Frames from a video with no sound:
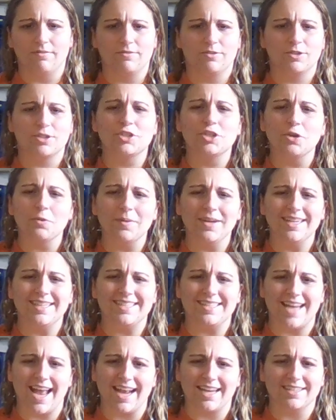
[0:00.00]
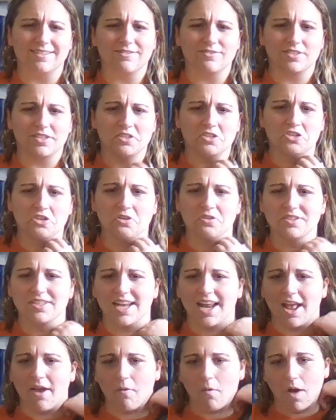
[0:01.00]
There's too many detectives in shows
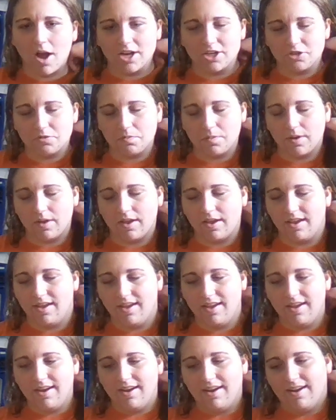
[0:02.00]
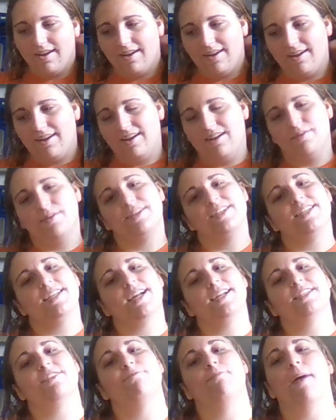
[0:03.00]
that I watch, but the
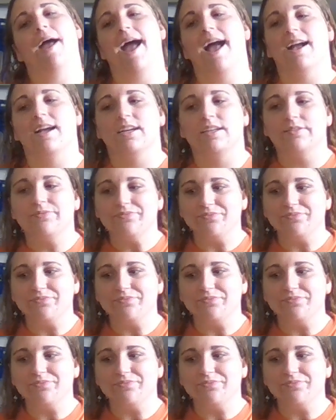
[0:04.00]
detective back.